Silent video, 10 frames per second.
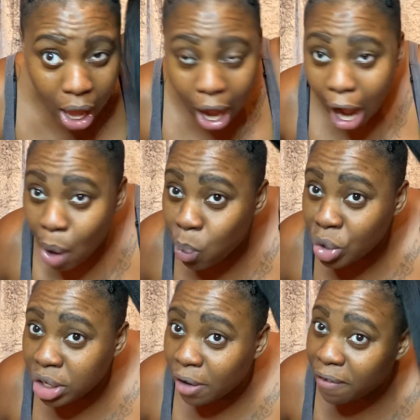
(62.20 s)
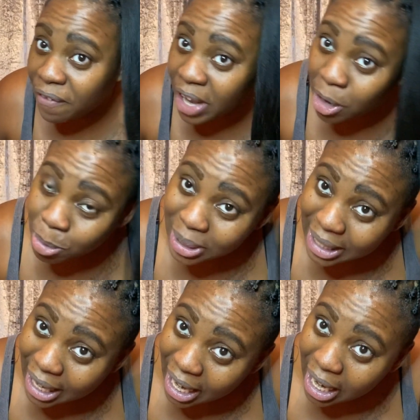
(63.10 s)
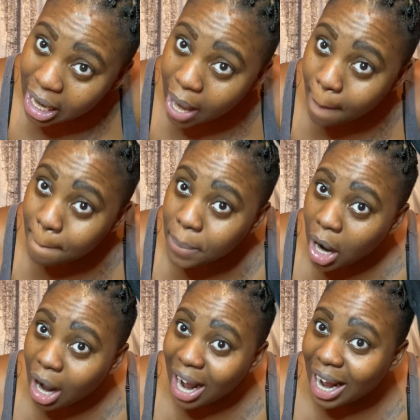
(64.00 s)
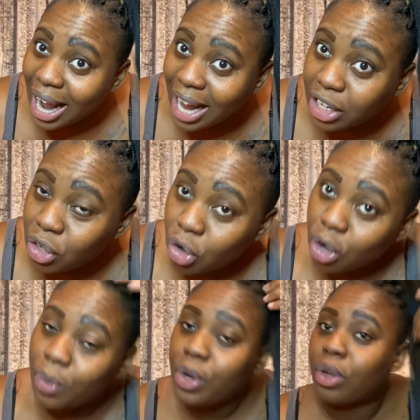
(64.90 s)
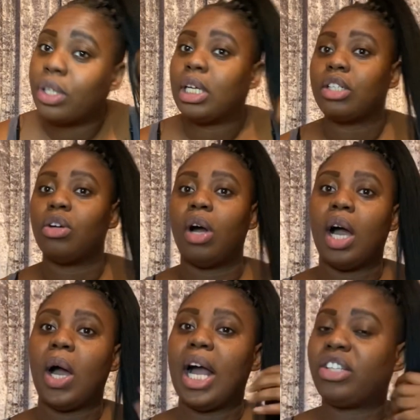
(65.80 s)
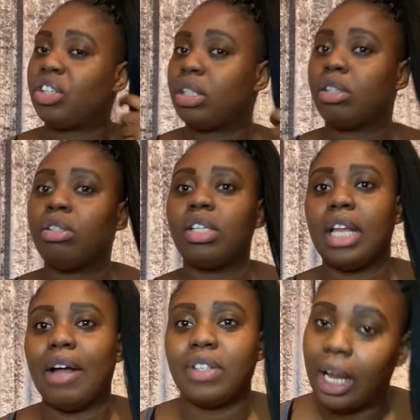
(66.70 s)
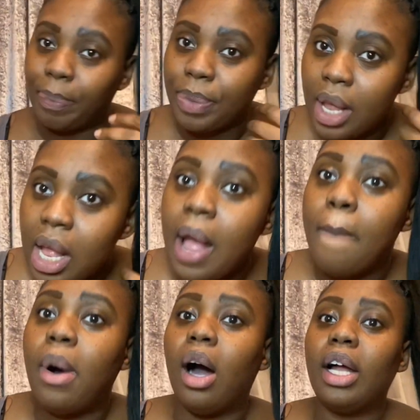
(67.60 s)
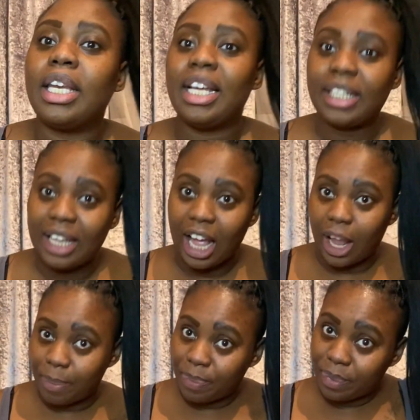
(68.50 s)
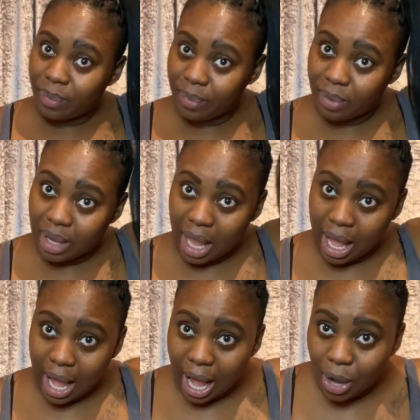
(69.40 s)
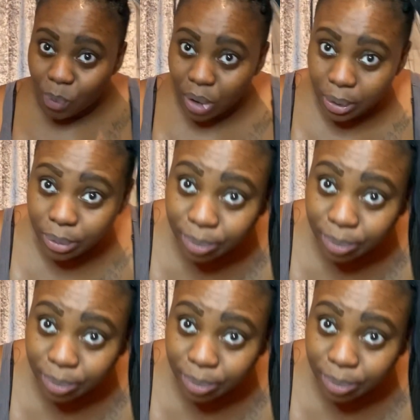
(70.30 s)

I would have filmed it, but I had a lot going on. So I, I just didn't have time. But next time, I will